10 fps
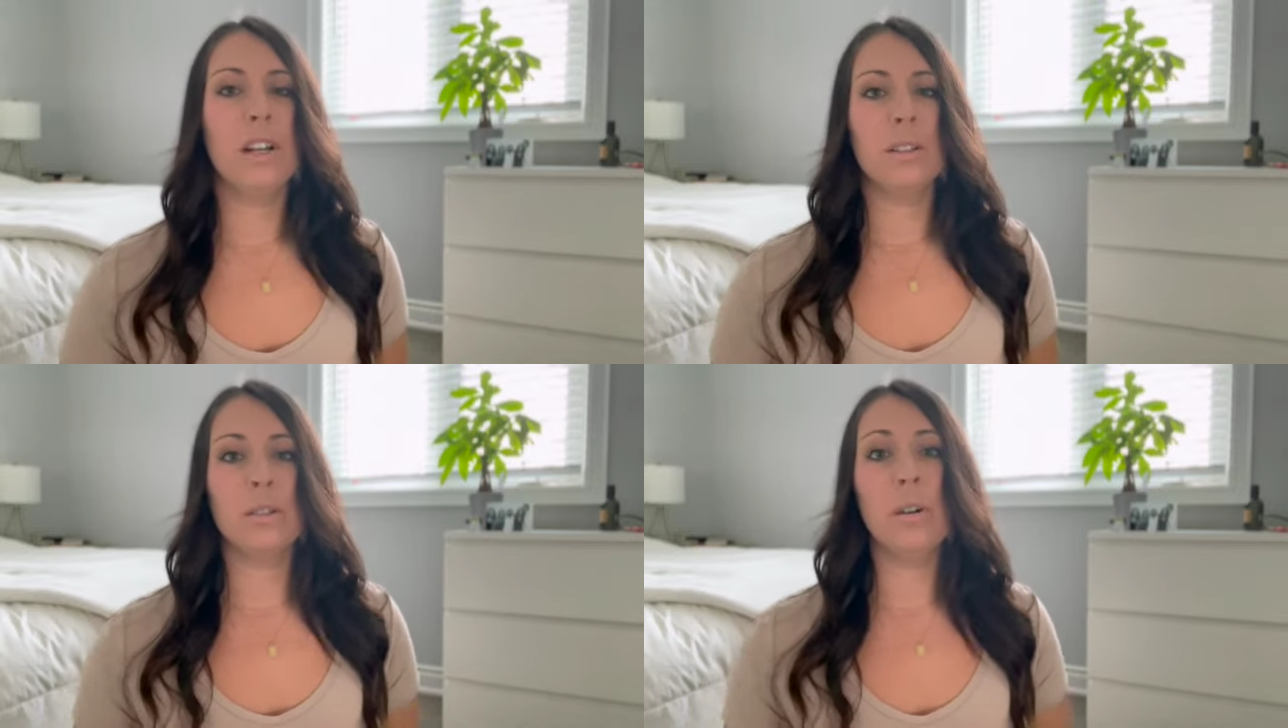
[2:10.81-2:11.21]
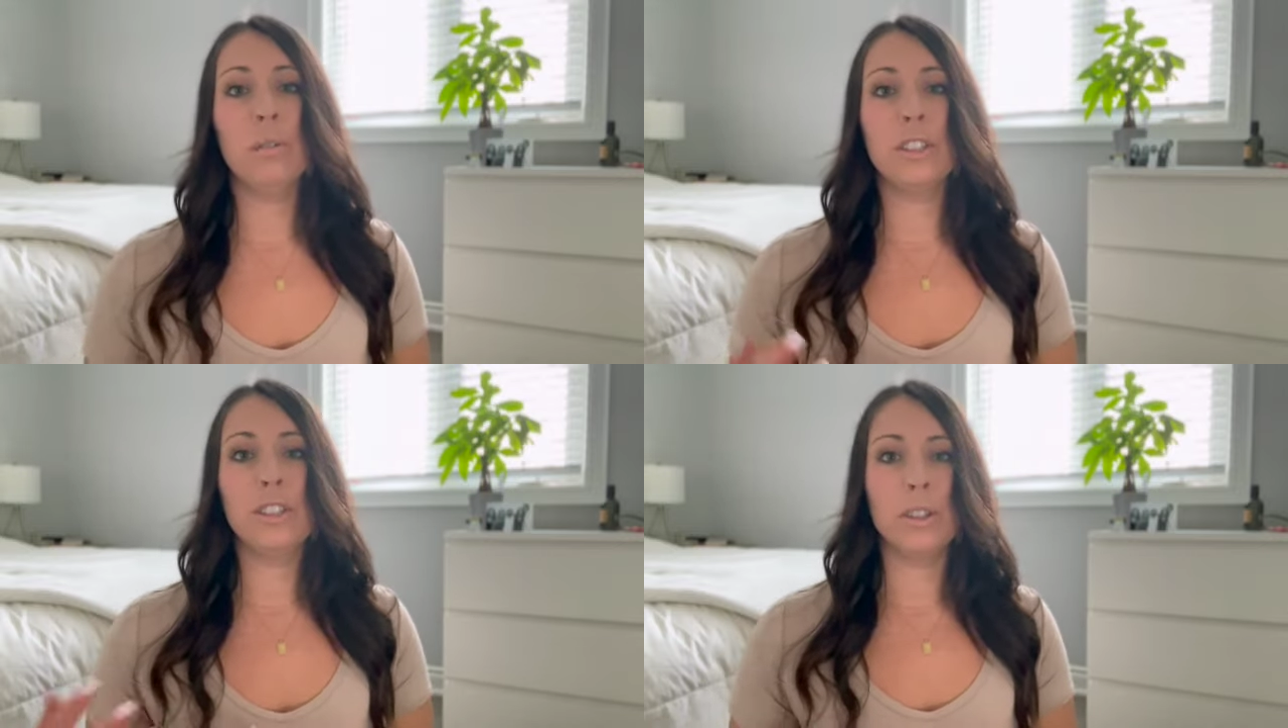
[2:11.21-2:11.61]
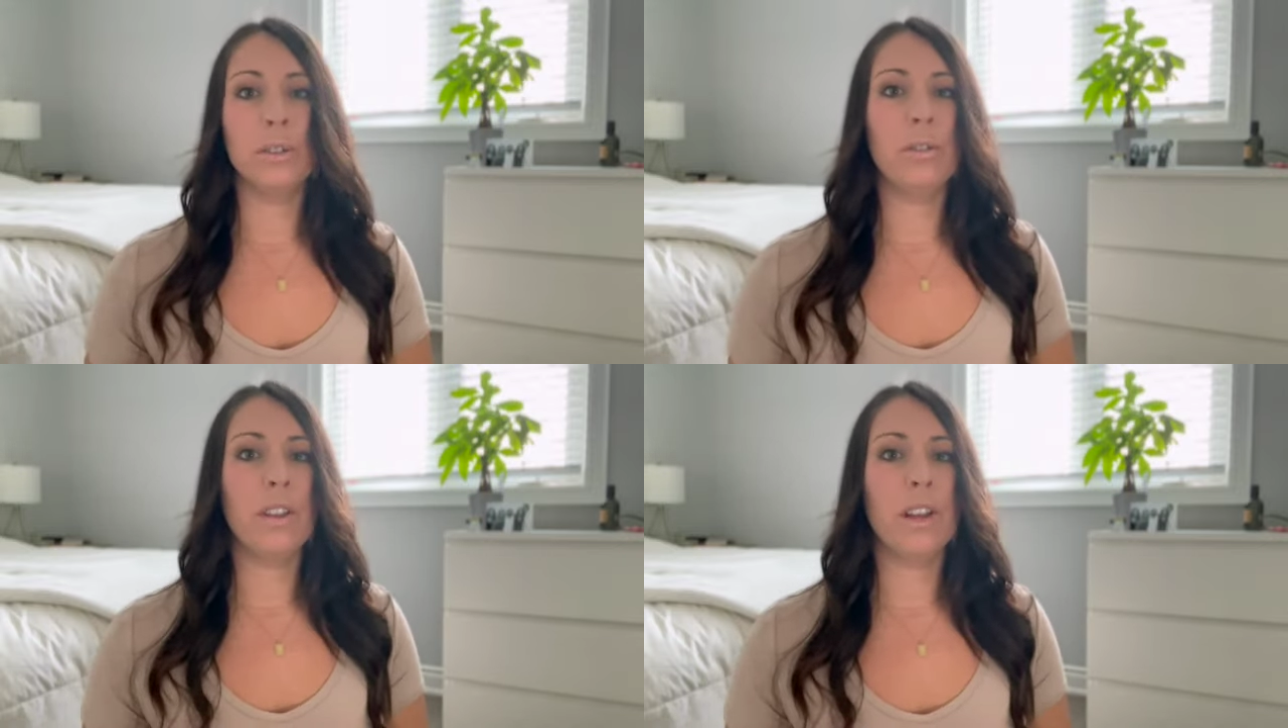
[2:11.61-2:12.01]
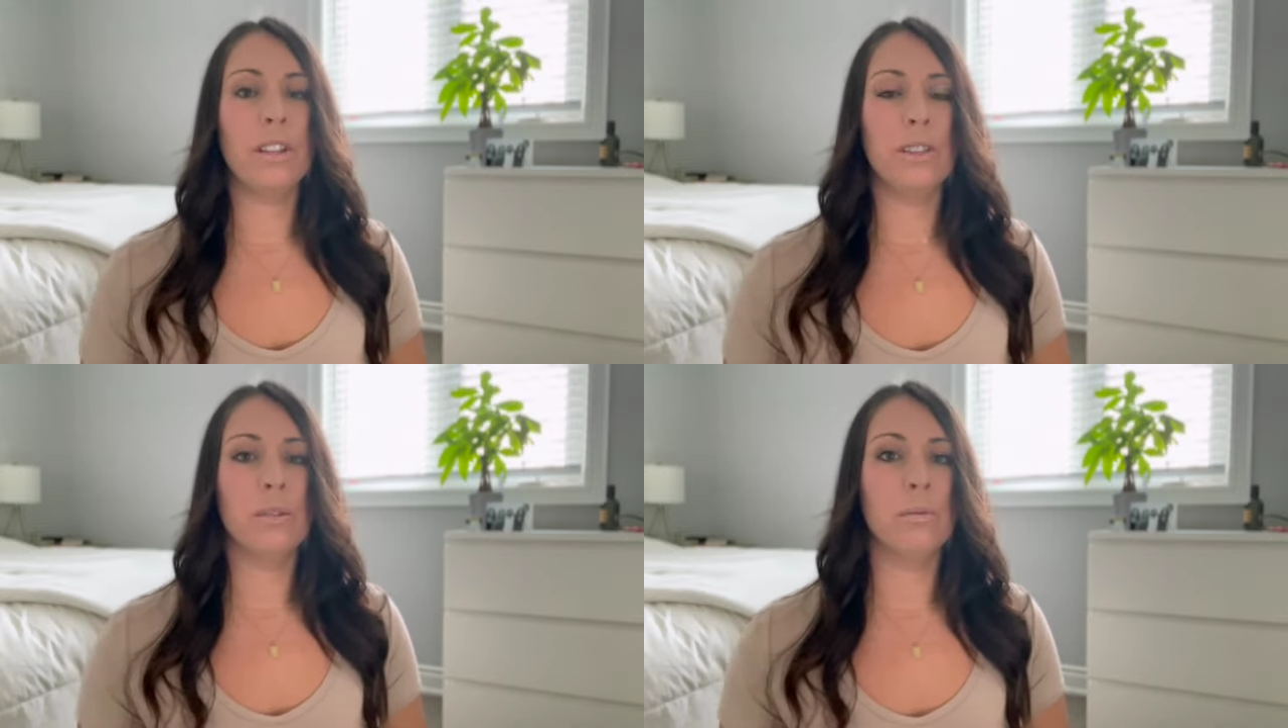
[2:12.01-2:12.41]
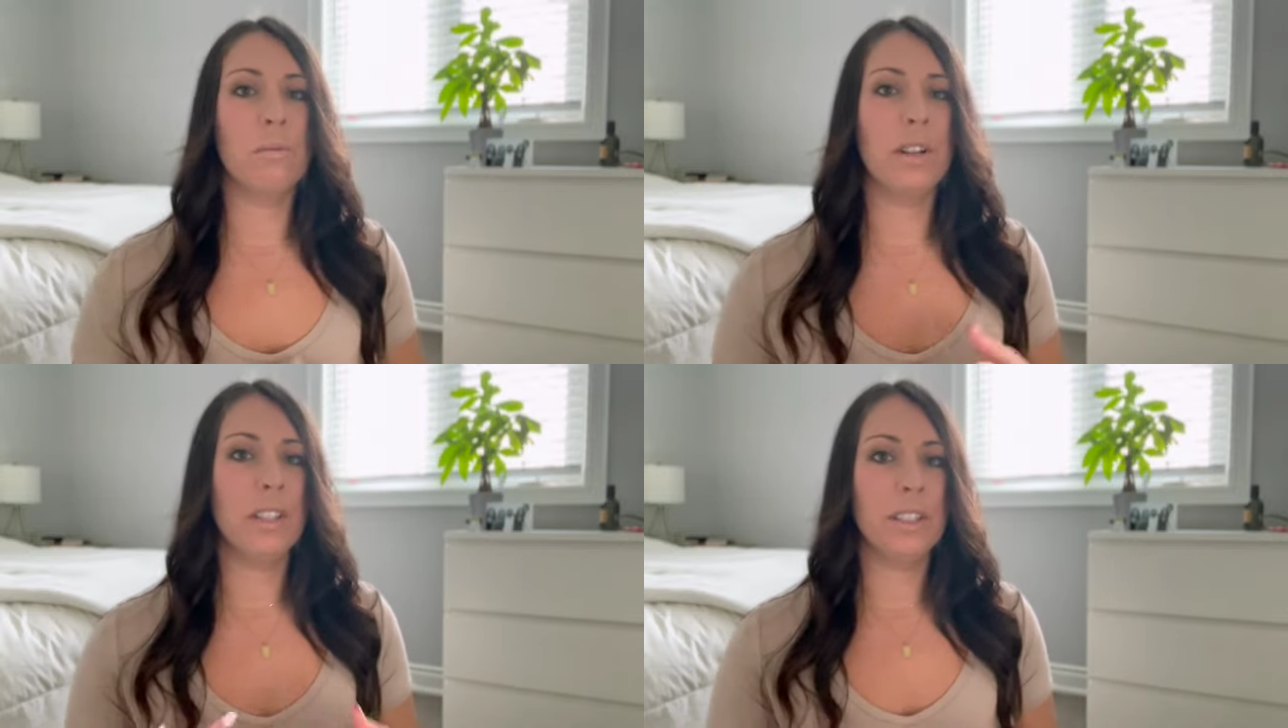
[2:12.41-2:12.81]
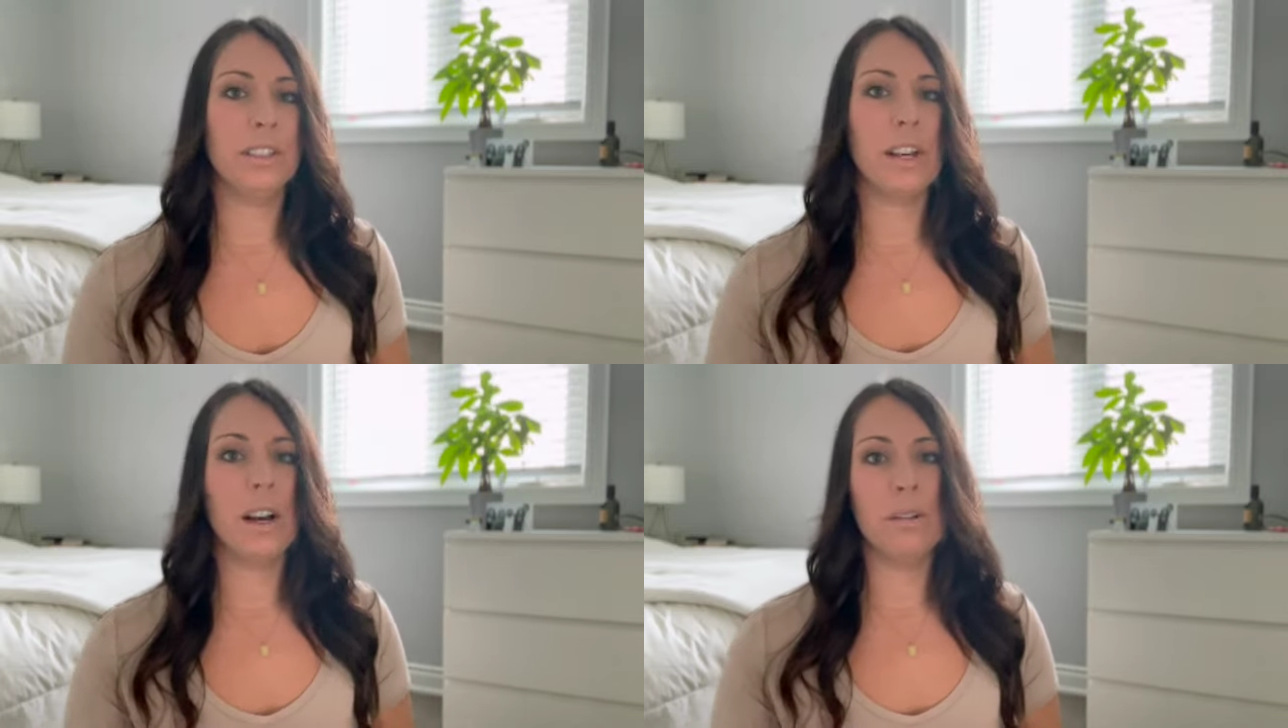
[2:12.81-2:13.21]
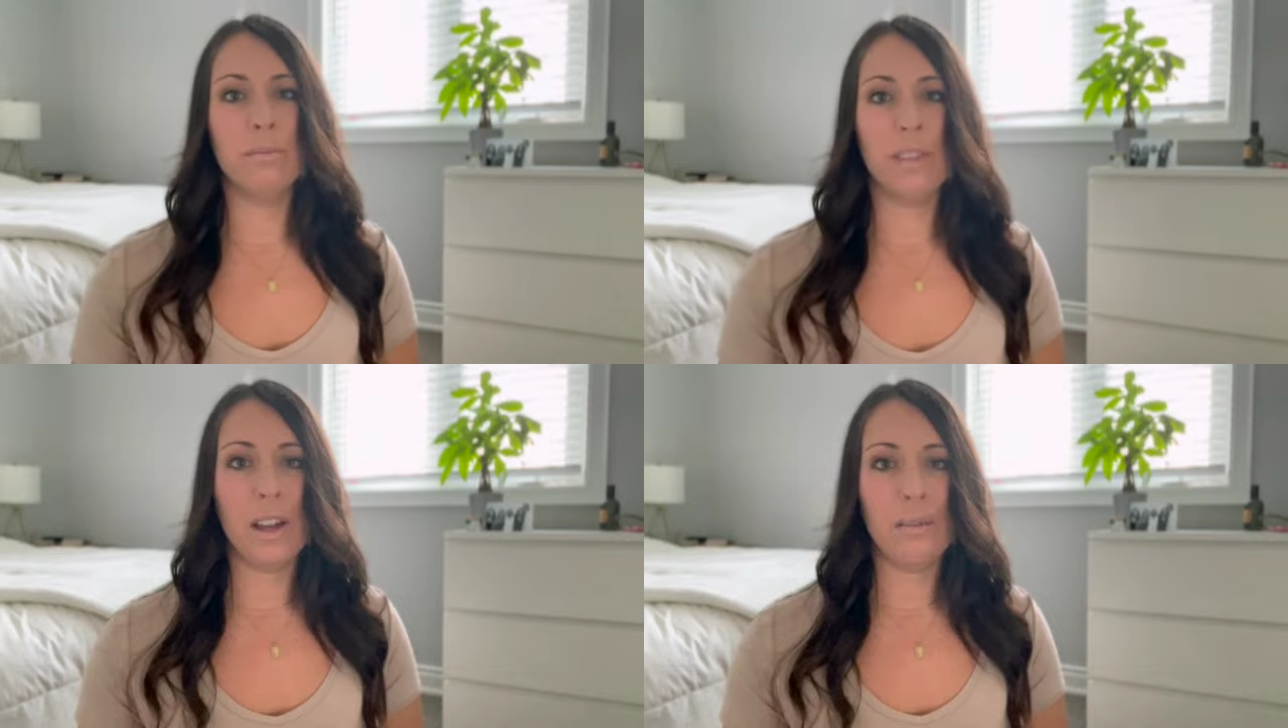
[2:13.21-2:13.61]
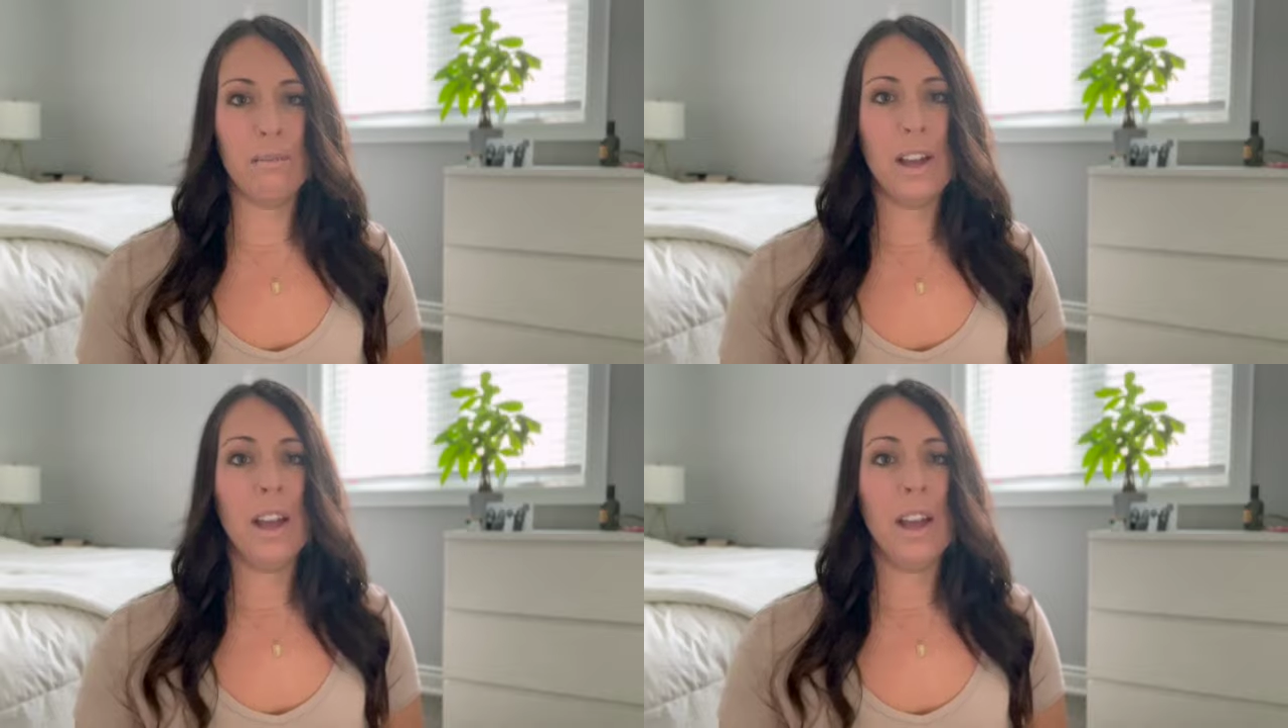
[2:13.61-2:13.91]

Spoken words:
So always show that you're willing to help them